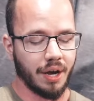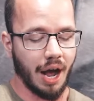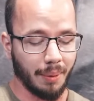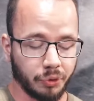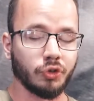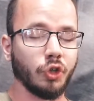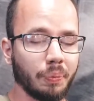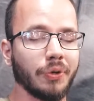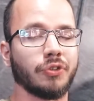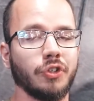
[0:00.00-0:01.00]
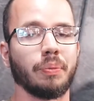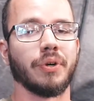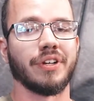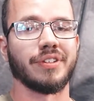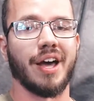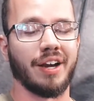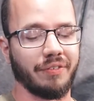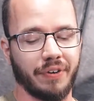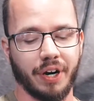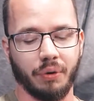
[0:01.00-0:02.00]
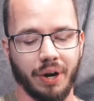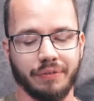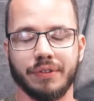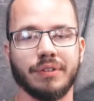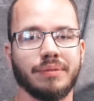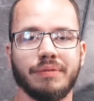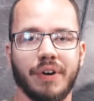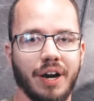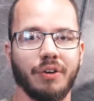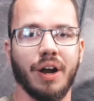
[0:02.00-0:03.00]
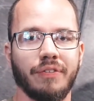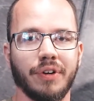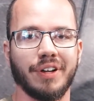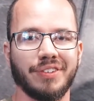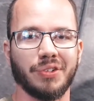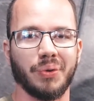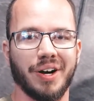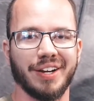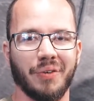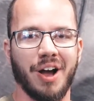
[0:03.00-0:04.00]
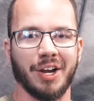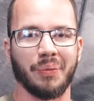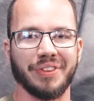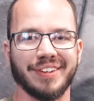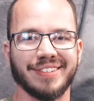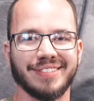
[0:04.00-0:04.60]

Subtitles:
I'm super, super excited and very grateful to get rocking with you.